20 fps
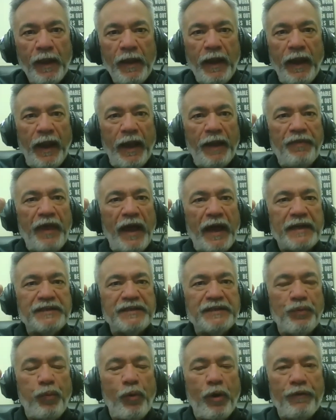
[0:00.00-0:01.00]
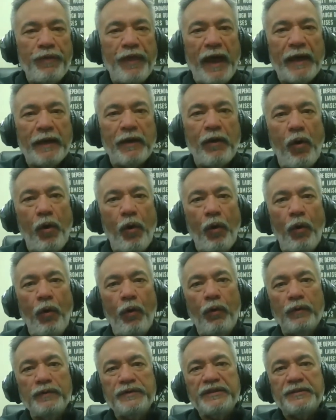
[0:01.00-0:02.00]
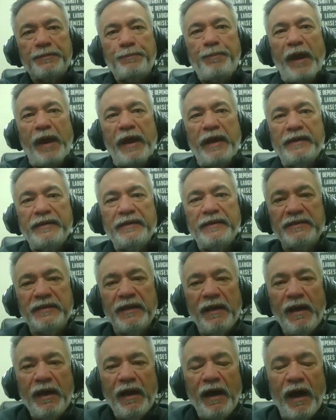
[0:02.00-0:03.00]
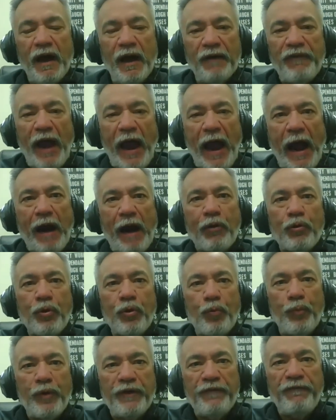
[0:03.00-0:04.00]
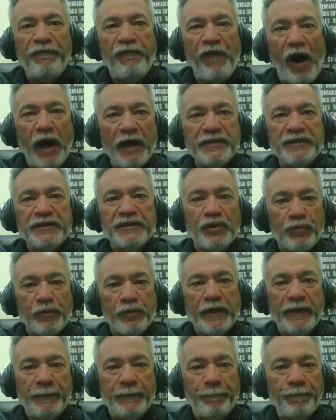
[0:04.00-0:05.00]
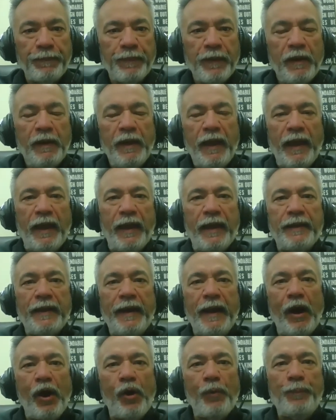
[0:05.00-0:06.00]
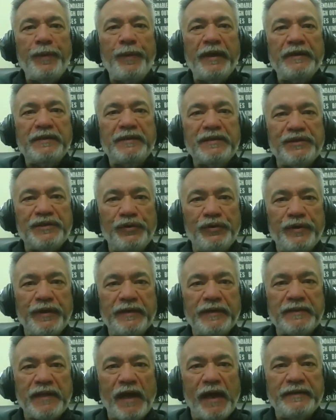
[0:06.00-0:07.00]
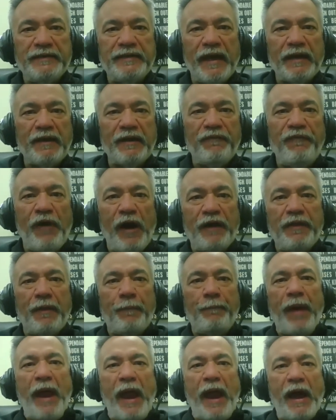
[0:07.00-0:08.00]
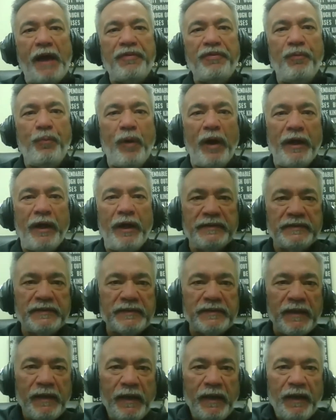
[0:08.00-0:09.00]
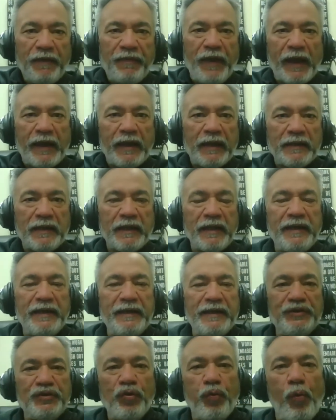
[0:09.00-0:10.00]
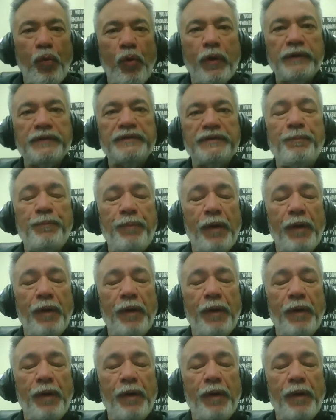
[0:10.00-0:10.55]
And that's where that whole space of how are we fostering and helping students identify the pathways that can lead towards